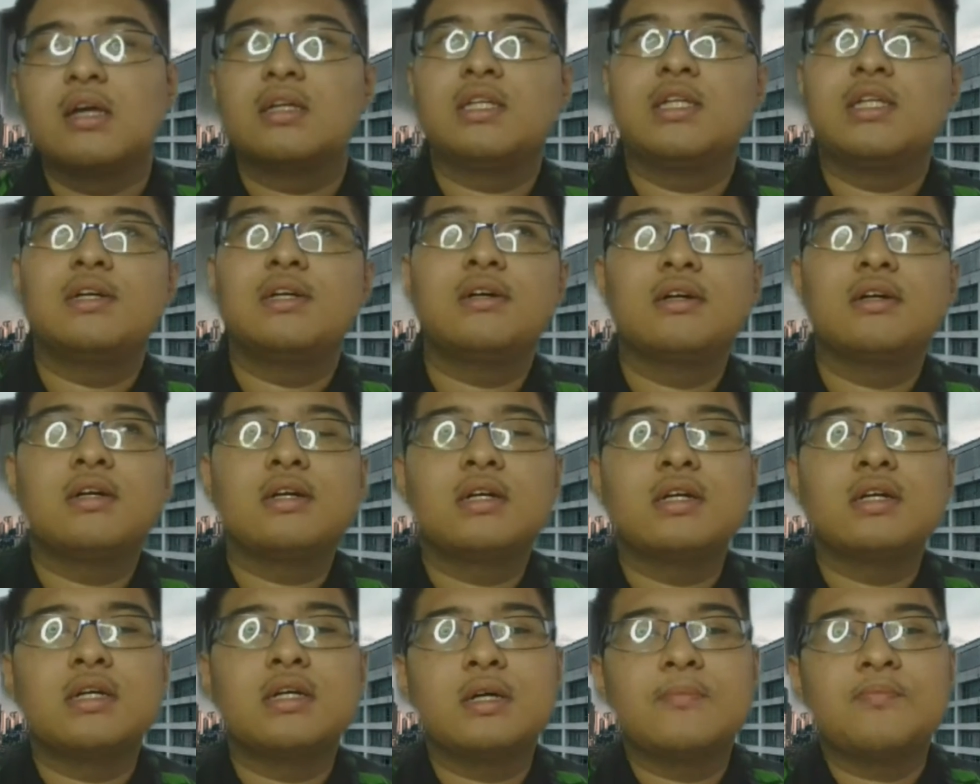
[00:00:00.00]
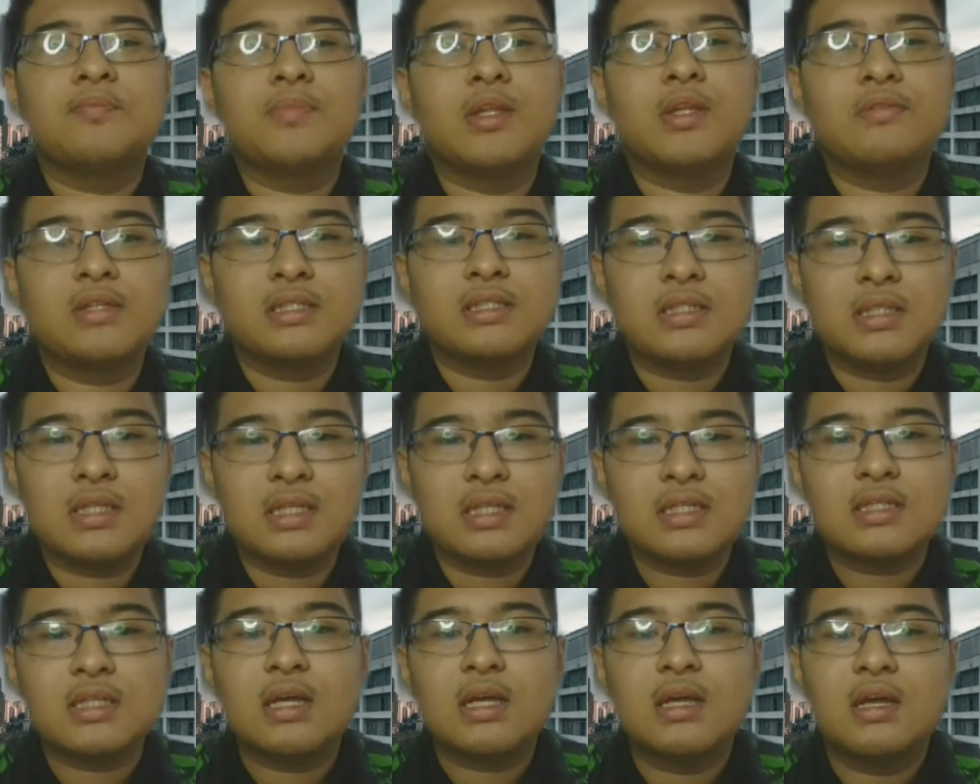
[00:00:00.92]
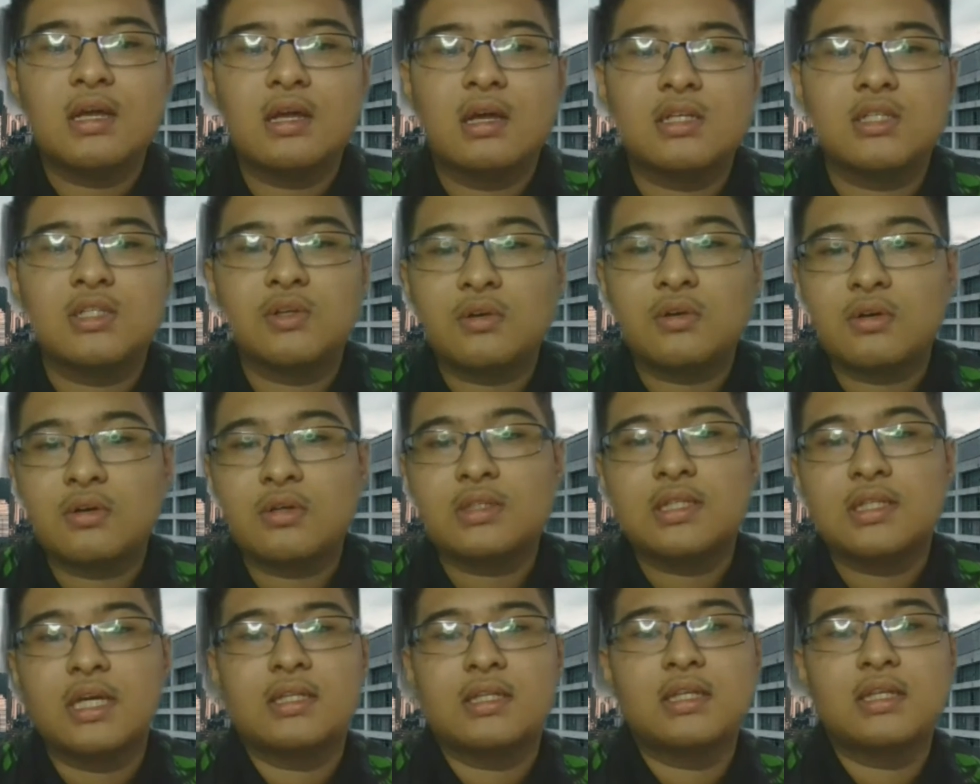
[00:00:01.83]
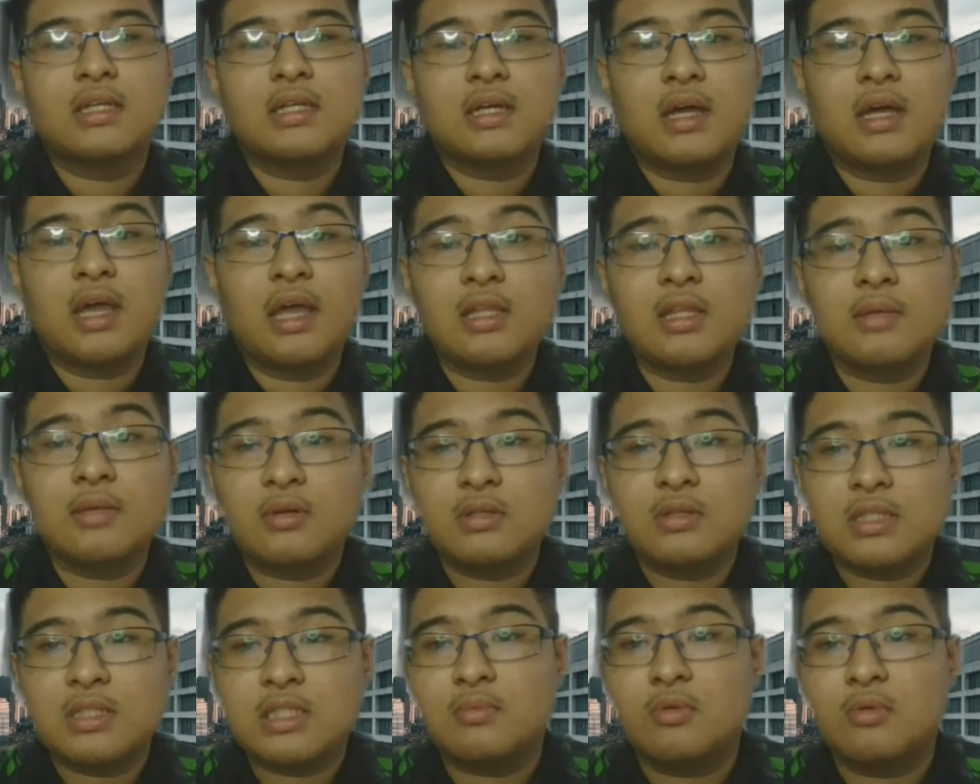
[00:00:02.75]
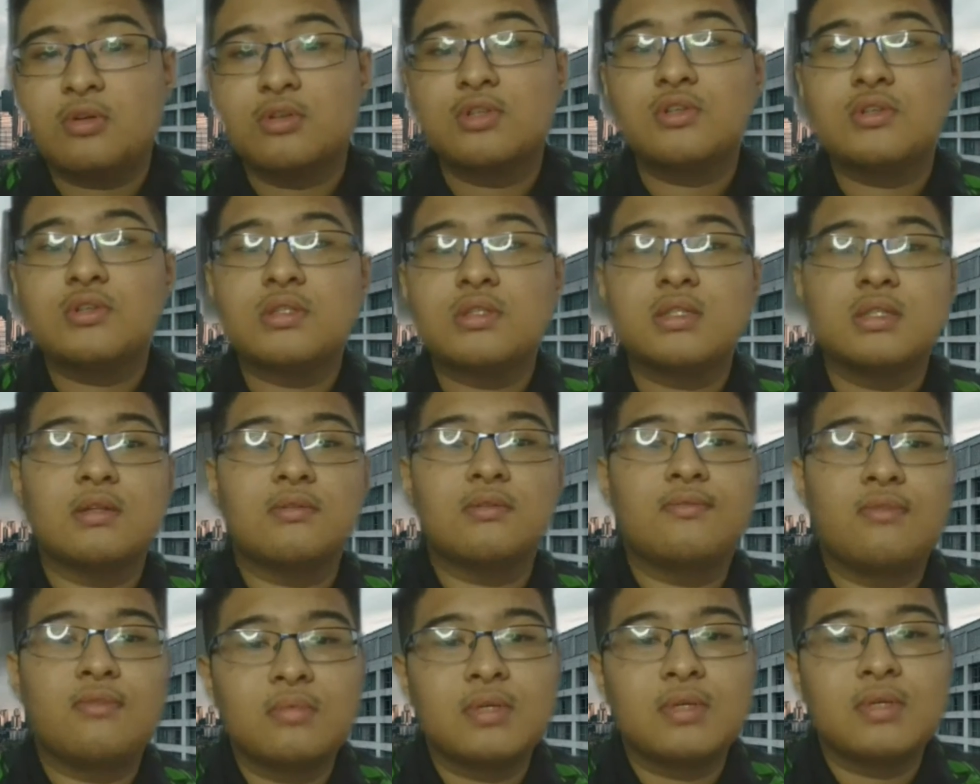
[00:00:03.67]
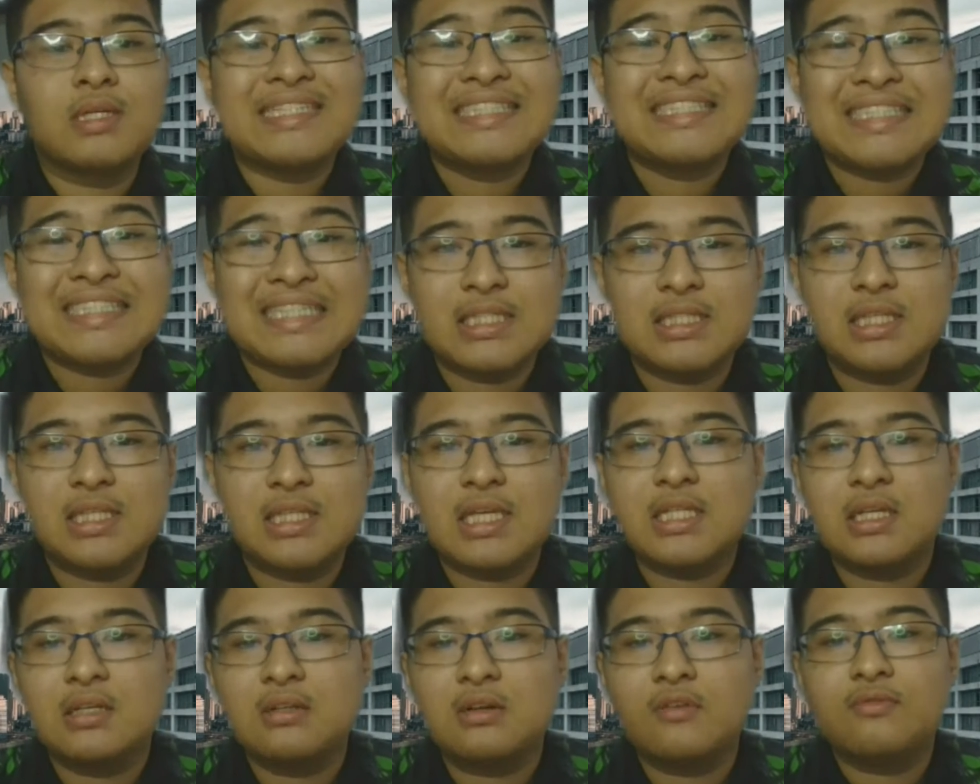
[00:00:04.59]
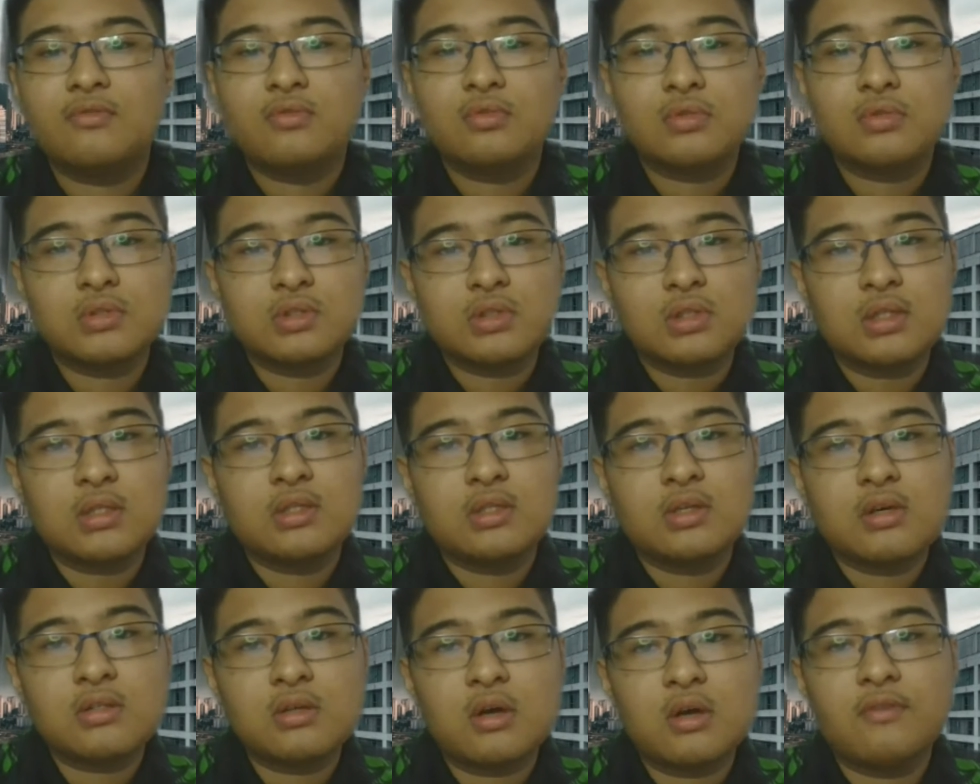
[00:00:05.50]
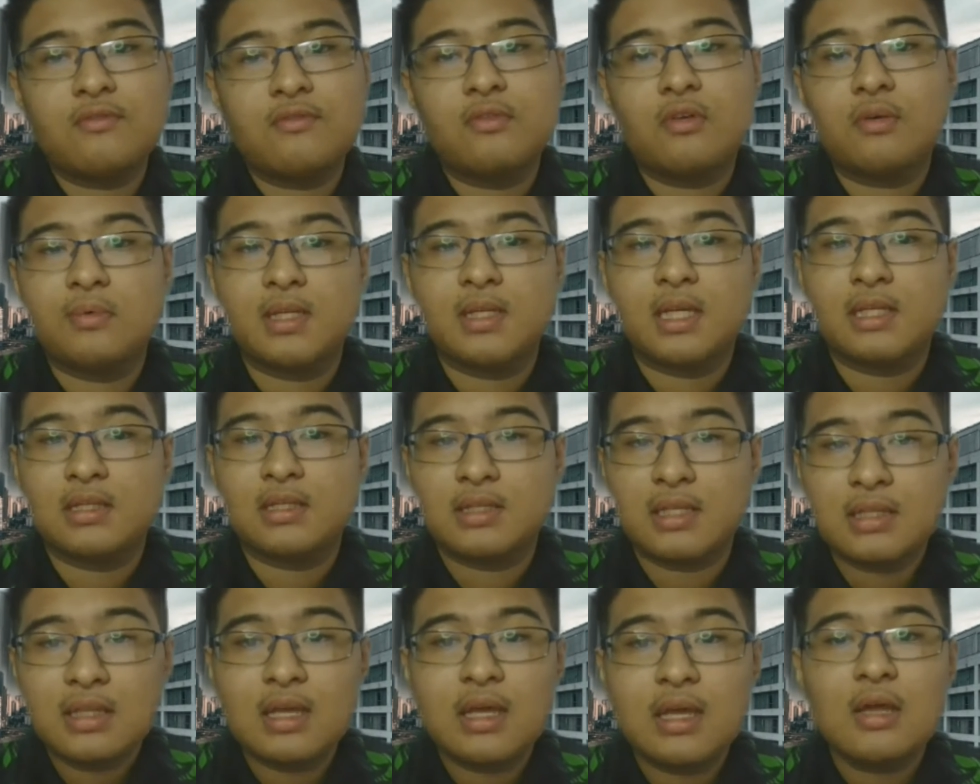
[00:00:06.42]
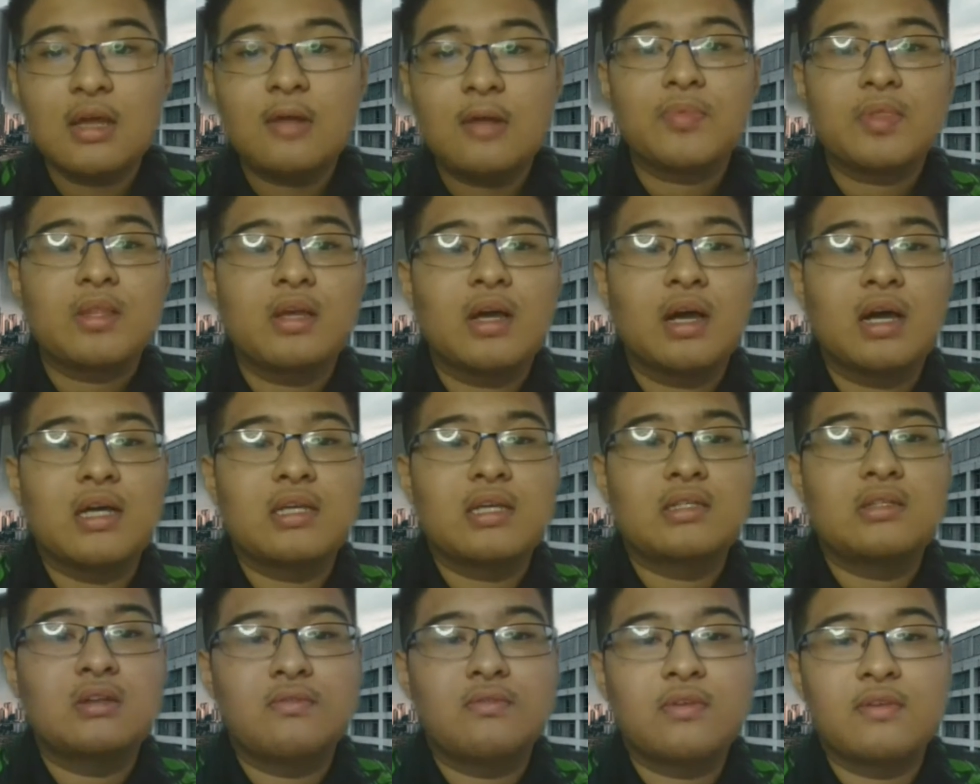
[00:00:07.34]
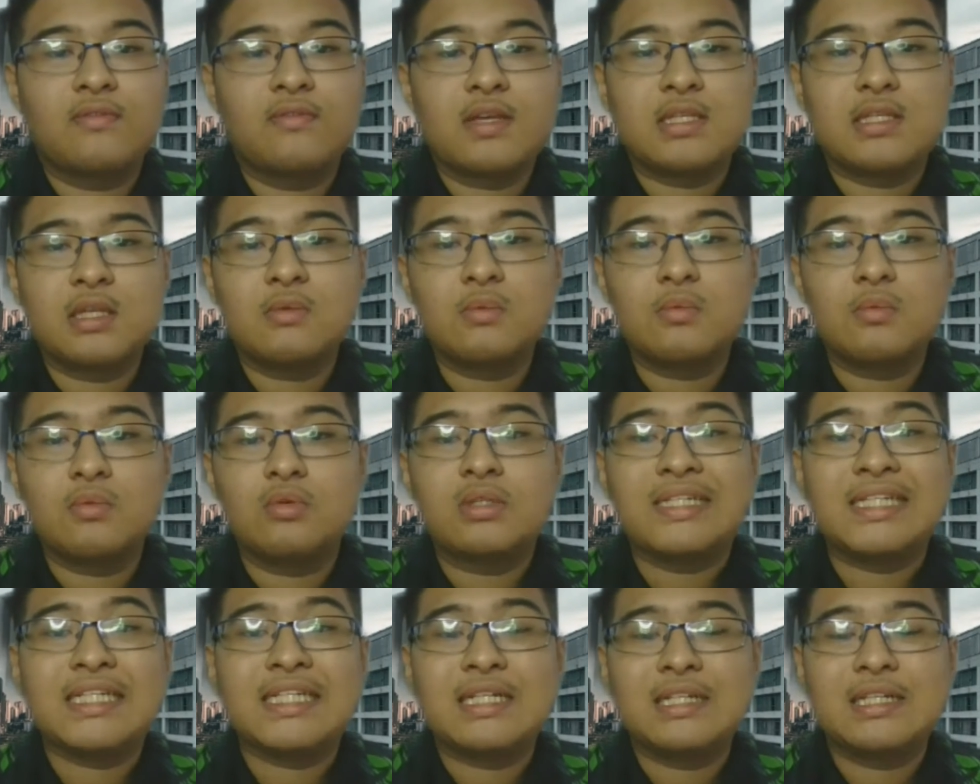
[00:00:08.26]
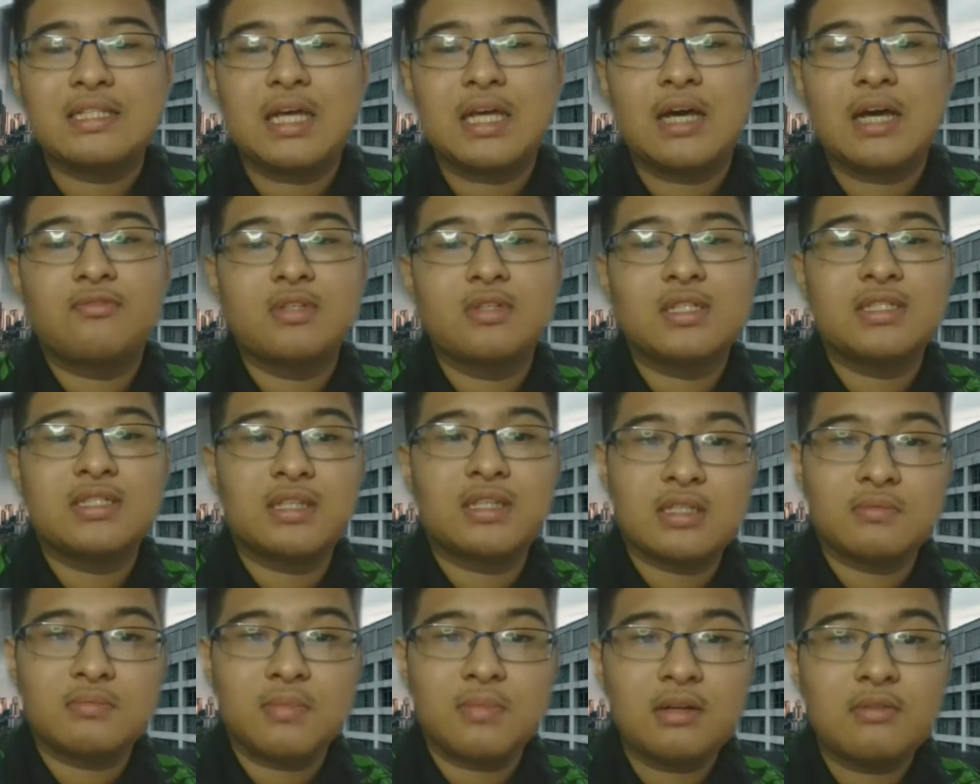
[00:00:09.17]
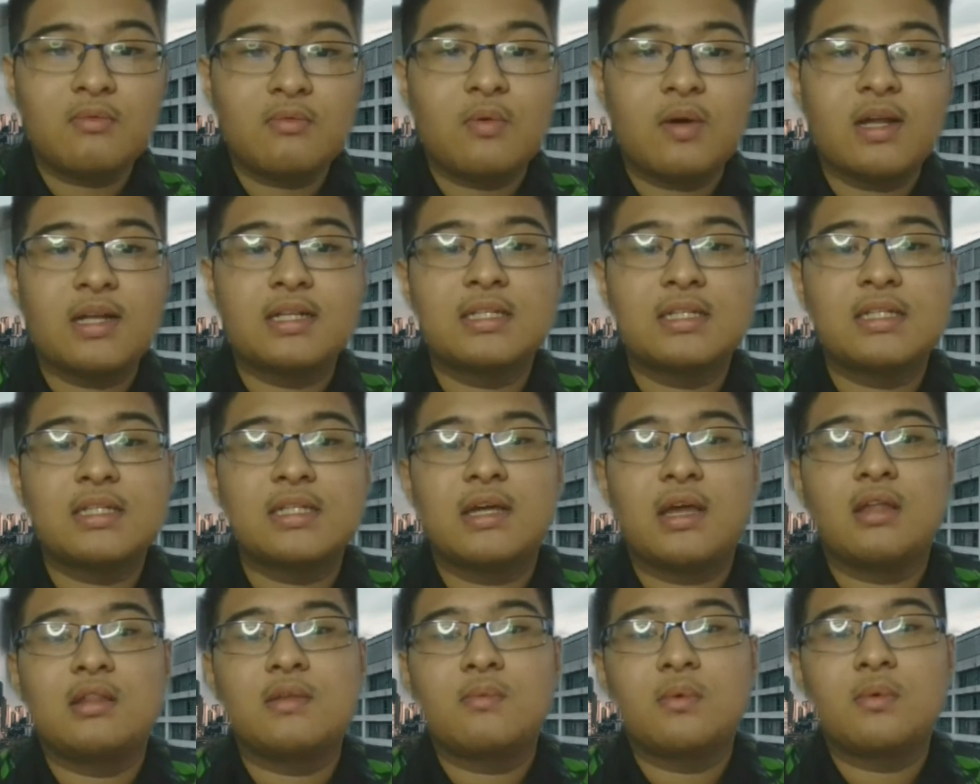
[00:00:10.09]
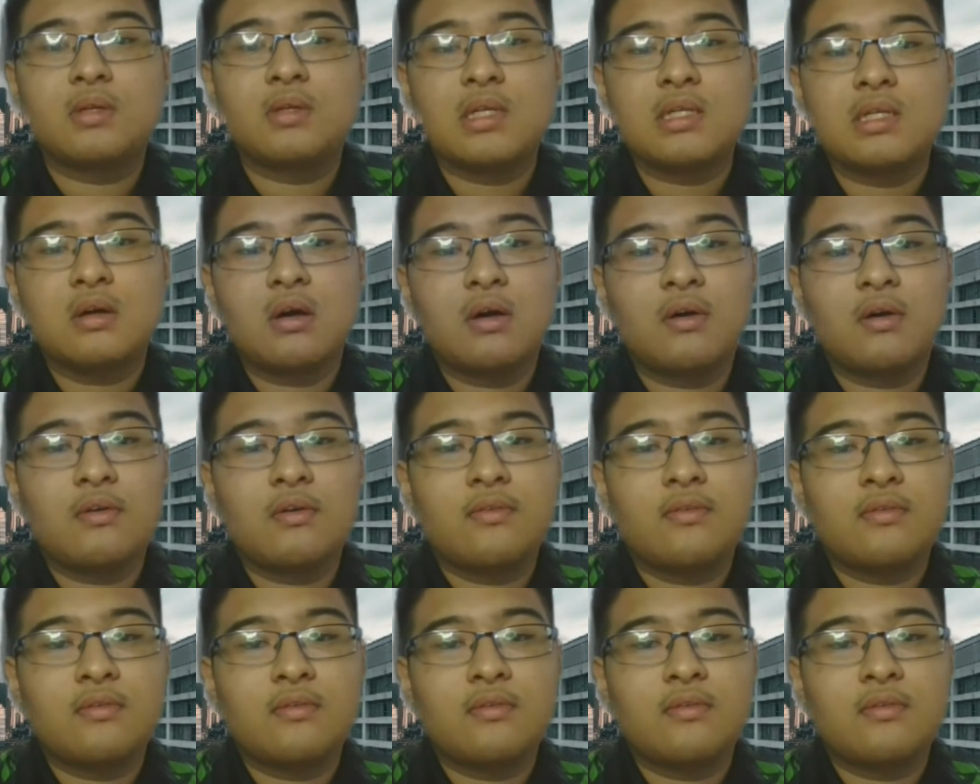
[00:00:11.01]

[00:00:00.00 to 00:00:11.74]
The research showed that the antibodies produced from the injection of two doses of COVID-19 Sinovac vaccine will decrease after 6 months, while the antibodies of